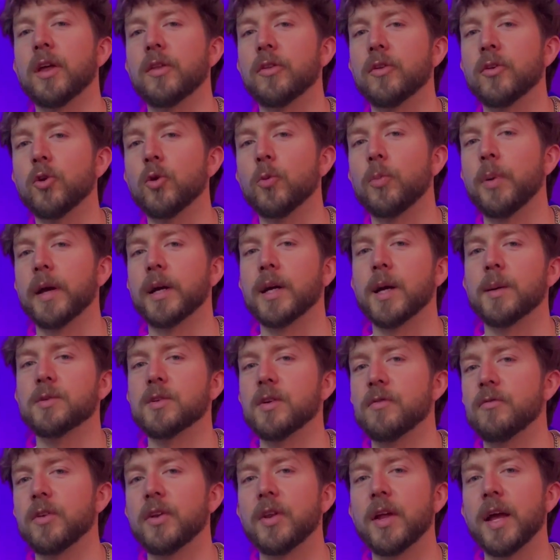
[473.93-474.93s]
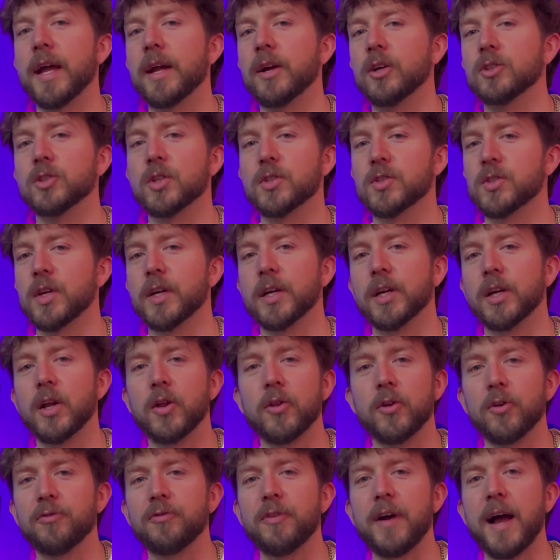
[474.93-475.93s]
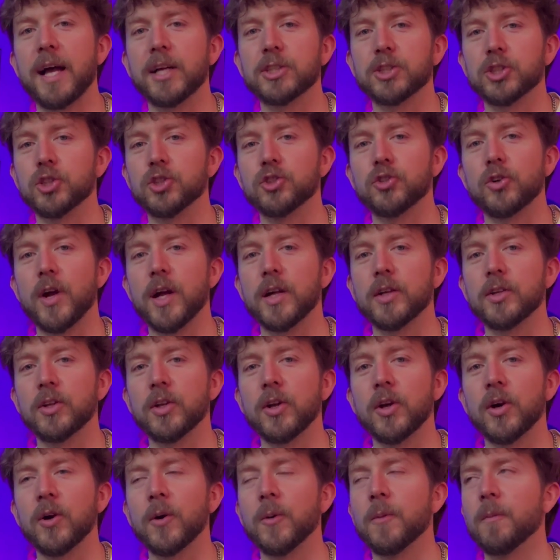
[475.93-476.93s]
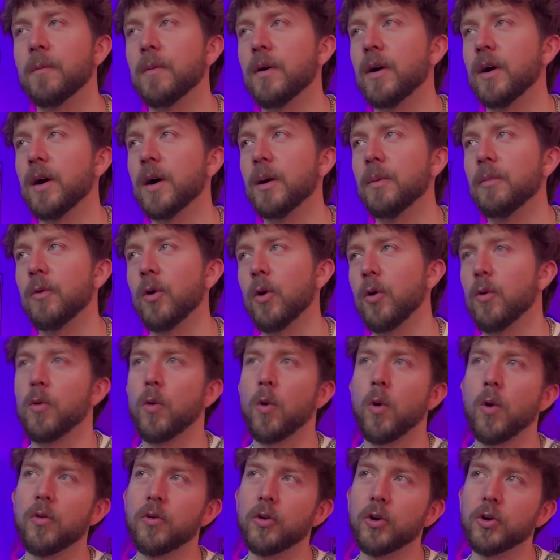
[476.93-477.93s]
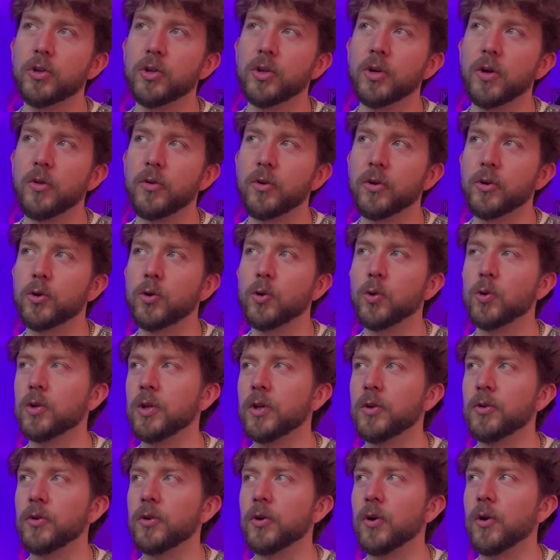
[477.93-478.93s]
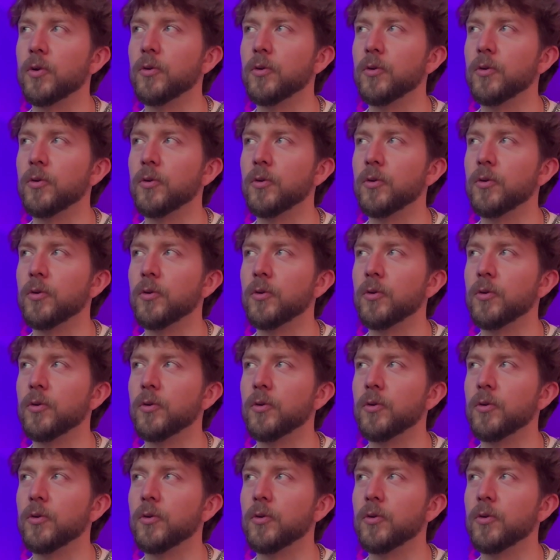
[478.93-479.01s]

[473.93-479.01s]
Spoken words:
the new pickups of the day are just like another fashion trend, or they're cool in their own